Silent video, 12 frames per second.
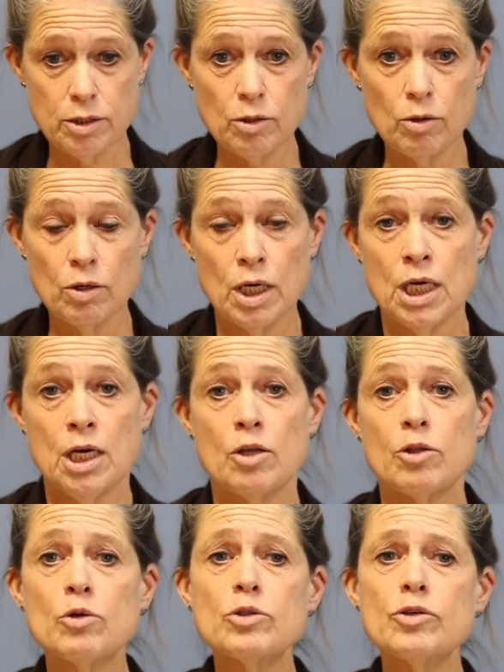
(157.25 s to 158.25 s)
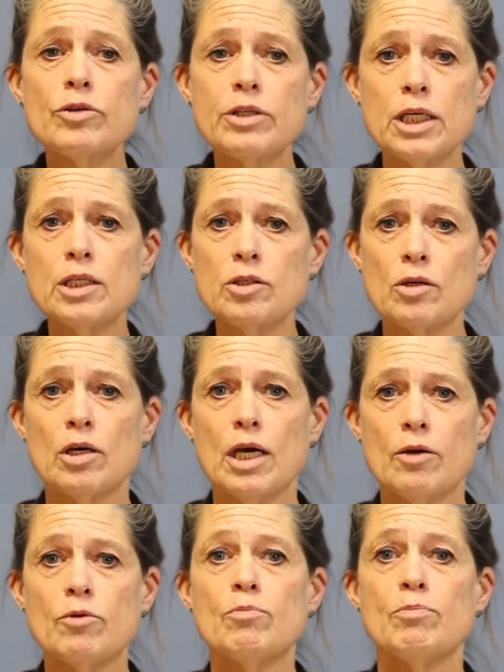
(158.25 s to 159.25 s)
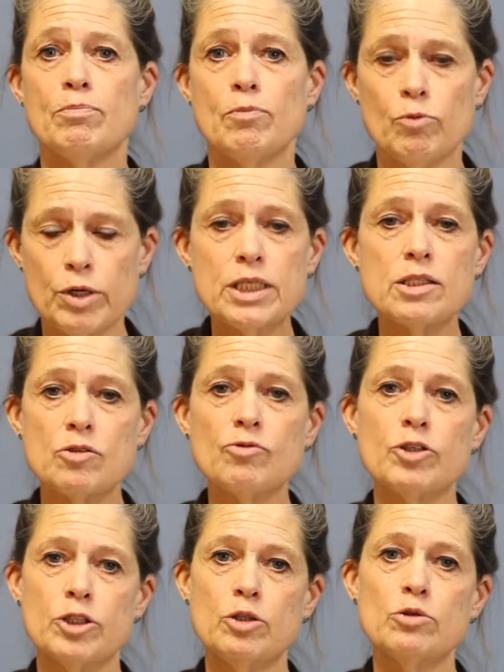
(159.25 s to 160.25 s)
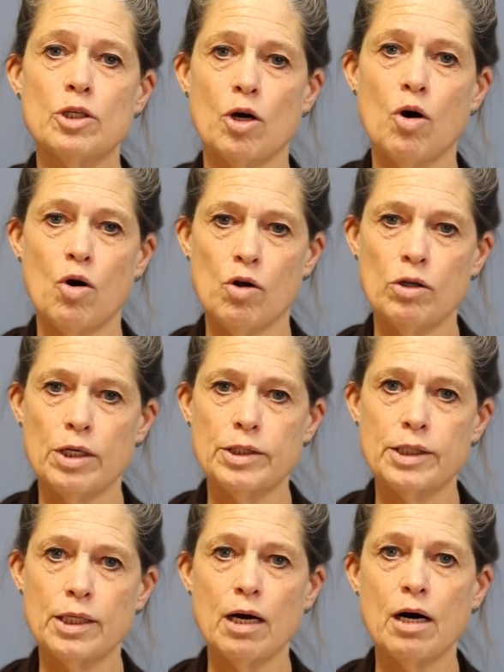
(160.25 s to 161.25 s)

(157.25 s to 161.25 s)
So those are things and reasons for you to call us.